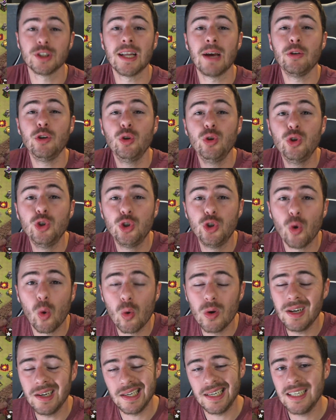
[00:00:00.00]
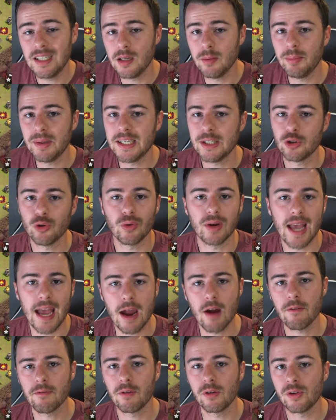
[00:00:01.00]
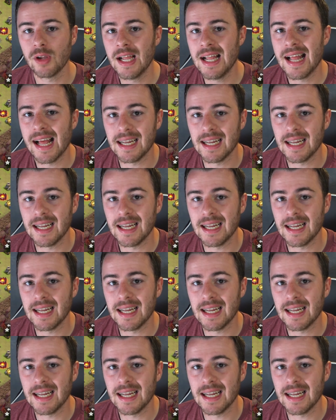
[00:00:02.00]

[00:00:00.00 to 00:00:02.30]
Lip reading: Now, you don't need to be so careful